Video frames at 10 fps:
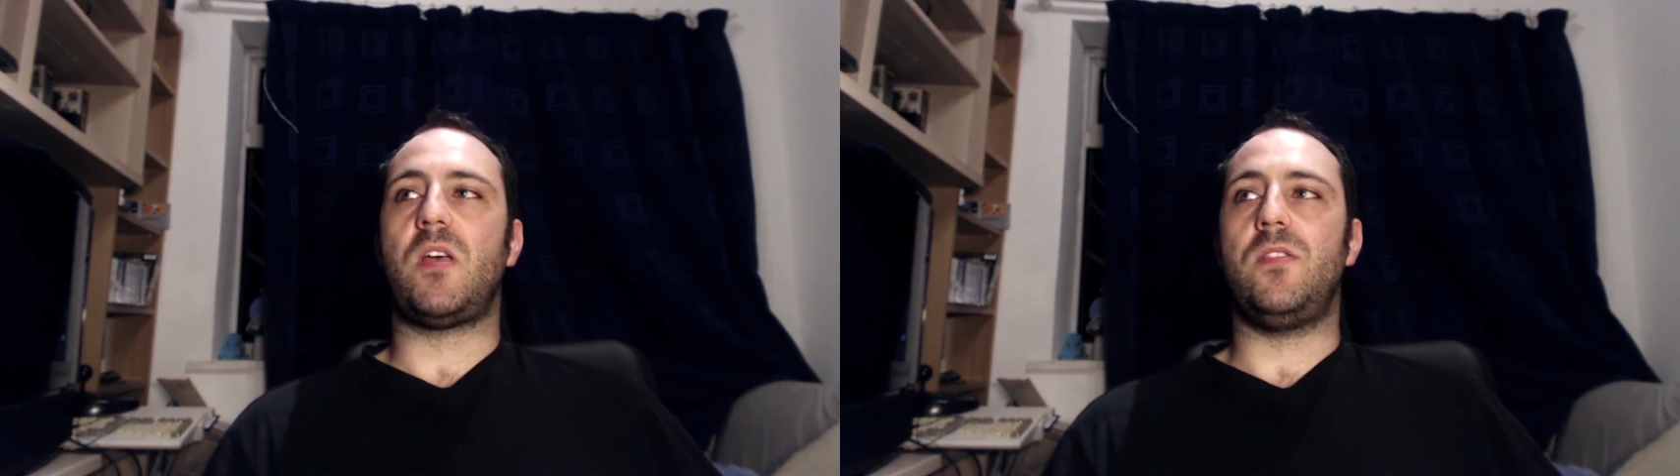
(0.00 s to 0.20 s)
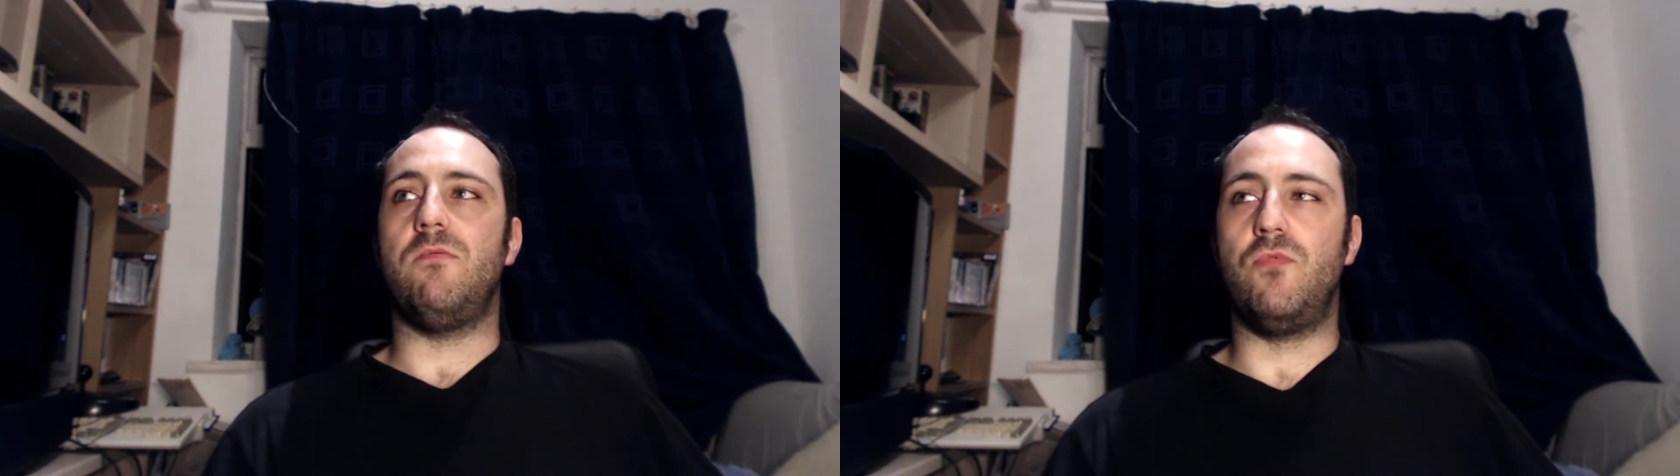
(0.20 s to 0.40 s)

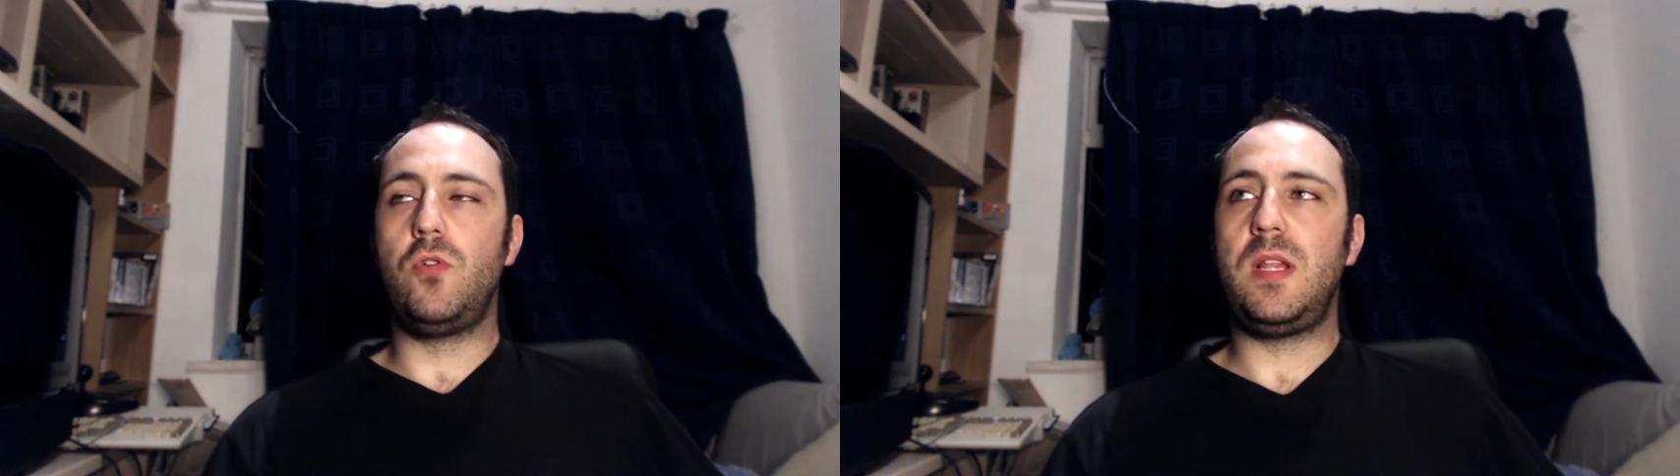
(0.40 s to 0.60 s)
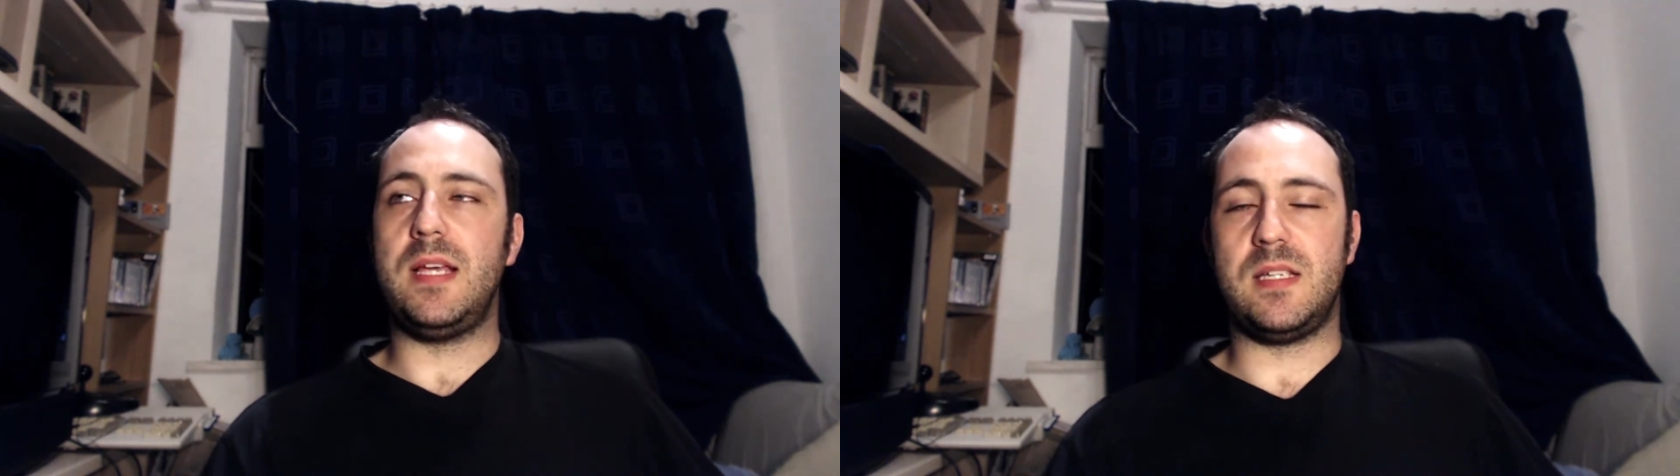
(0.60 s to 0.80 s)
the
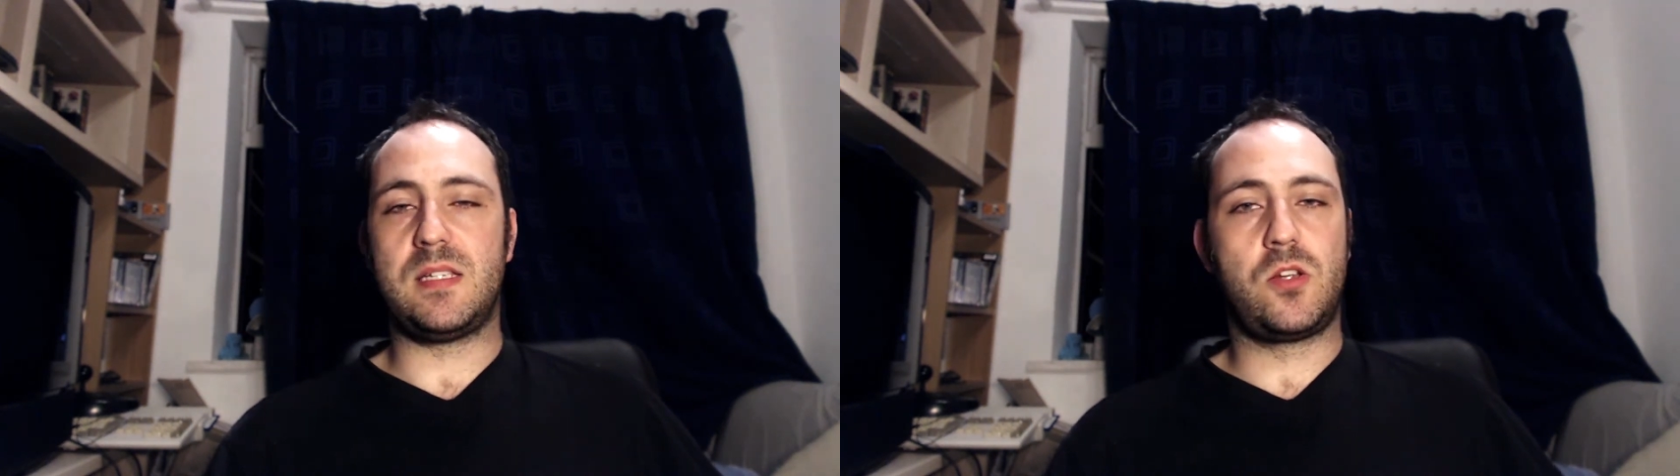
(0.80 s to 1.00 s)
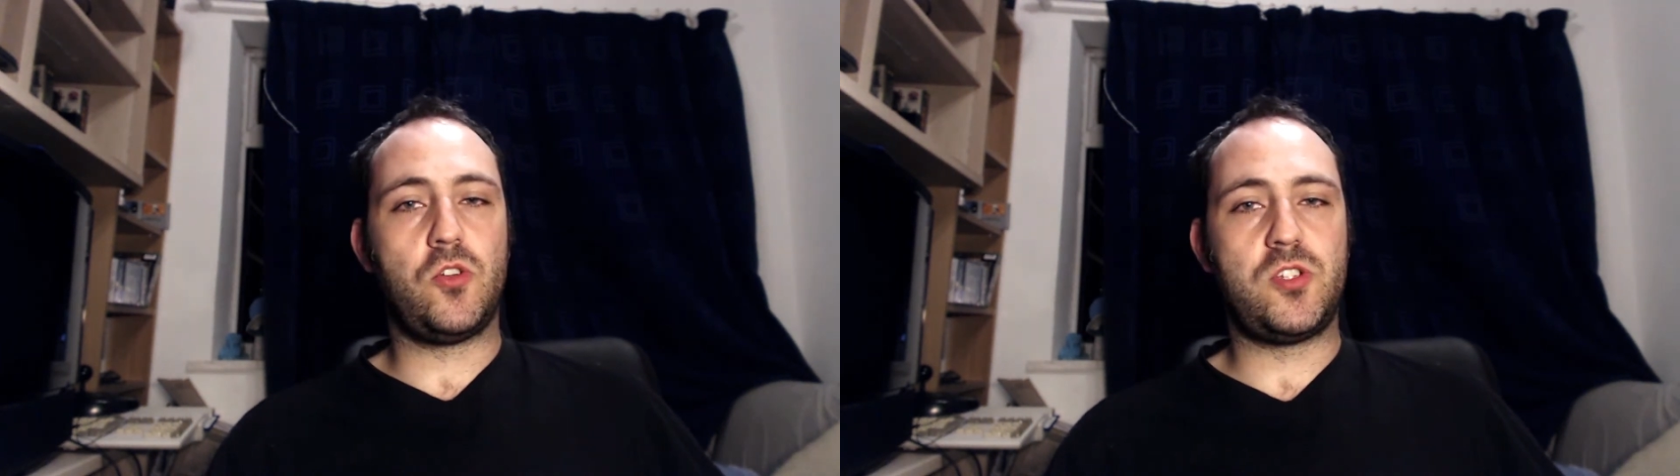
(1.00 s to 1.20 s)
rule is
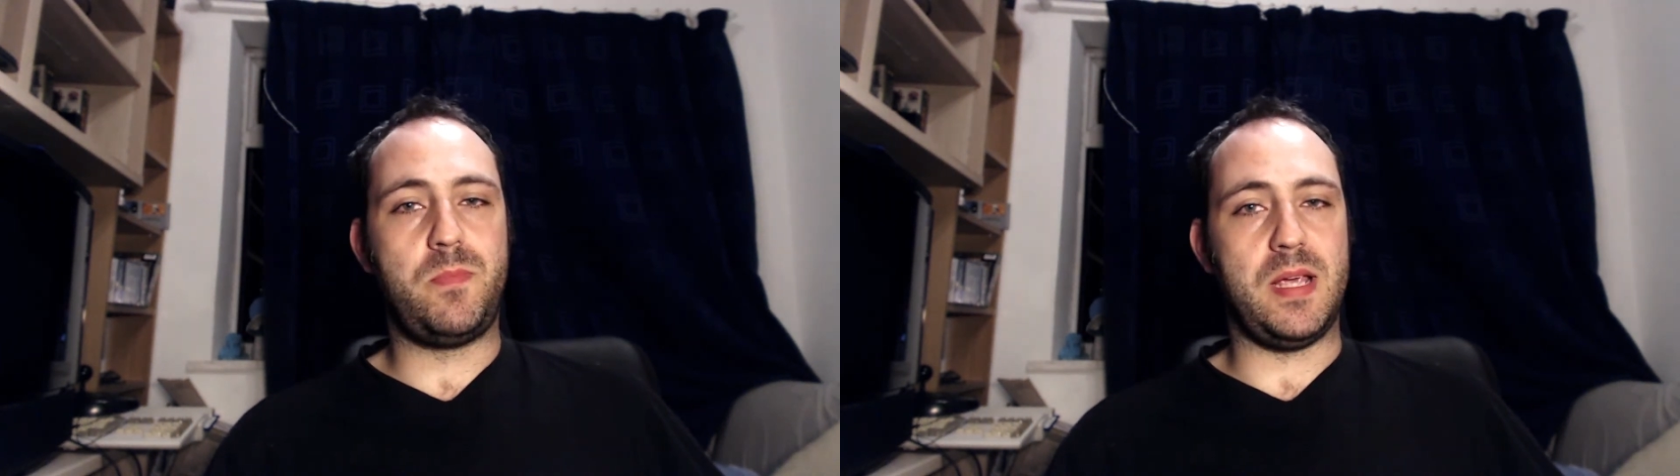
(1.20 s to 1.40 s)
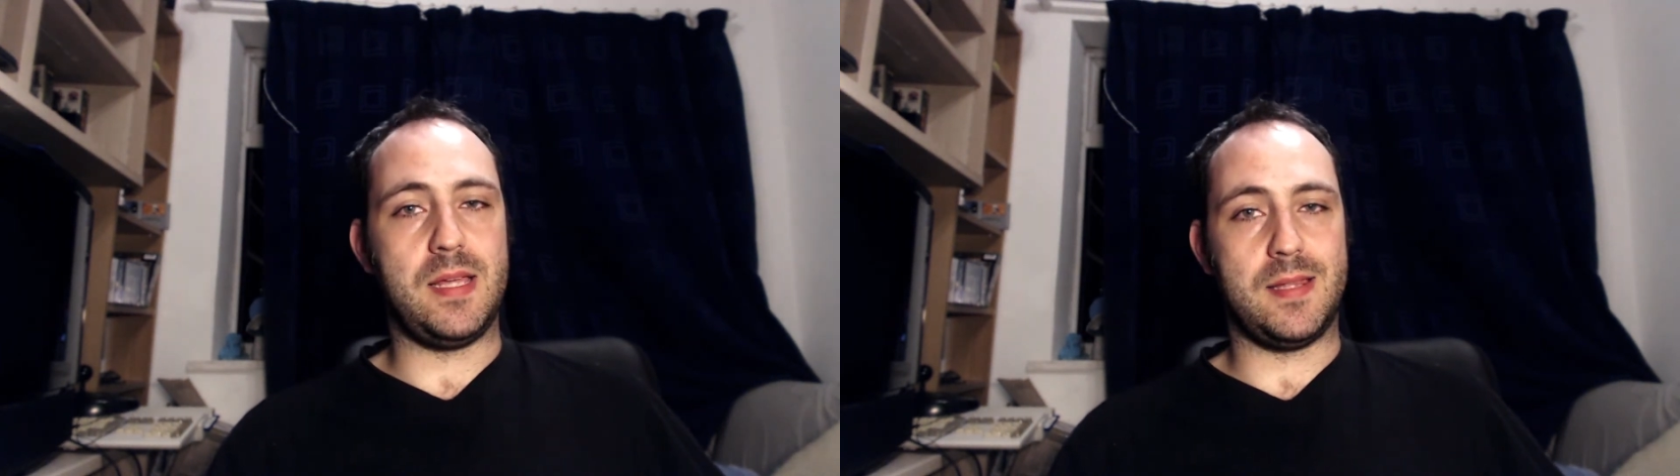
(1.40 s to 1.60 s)
it's got to be